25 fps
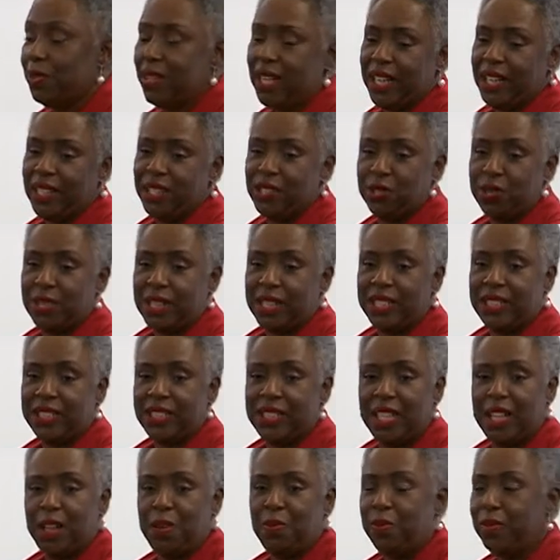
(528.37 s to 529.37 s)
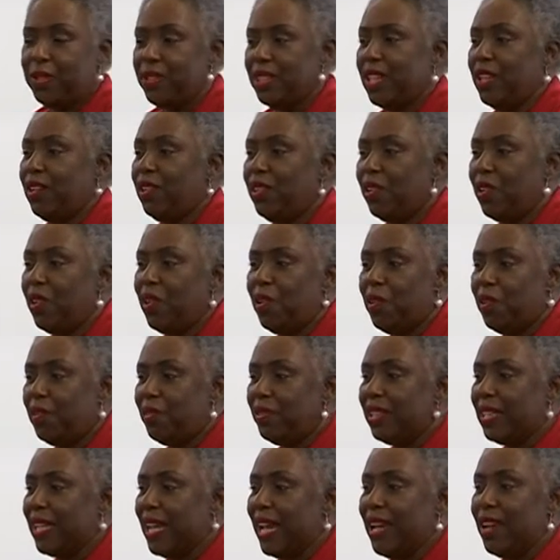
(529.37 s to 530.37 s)
And they dress up with their
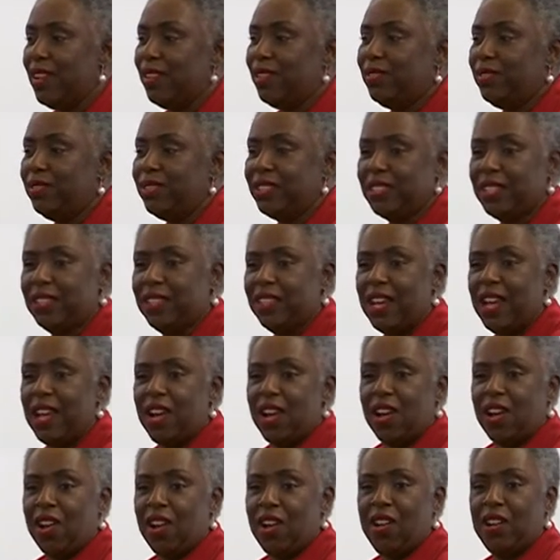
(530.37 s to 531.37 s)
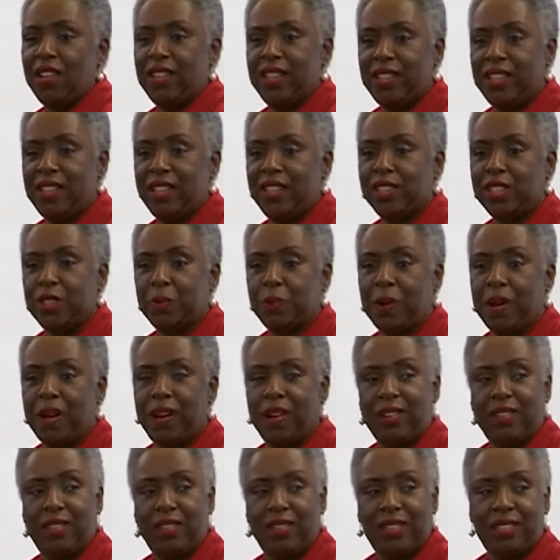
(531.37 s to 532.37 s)
long gowns and all of their
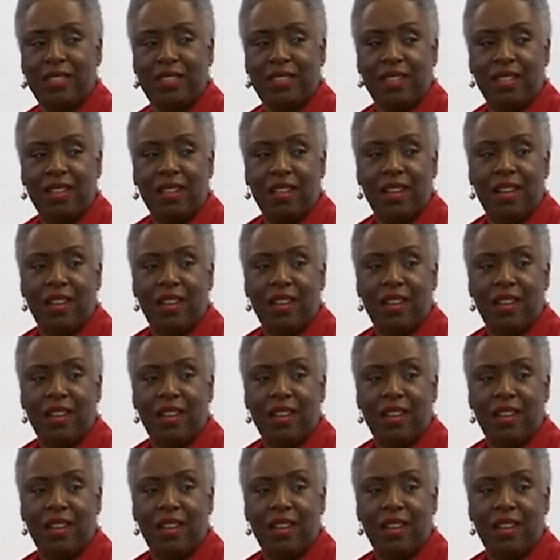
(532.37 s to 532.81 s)
sparkles.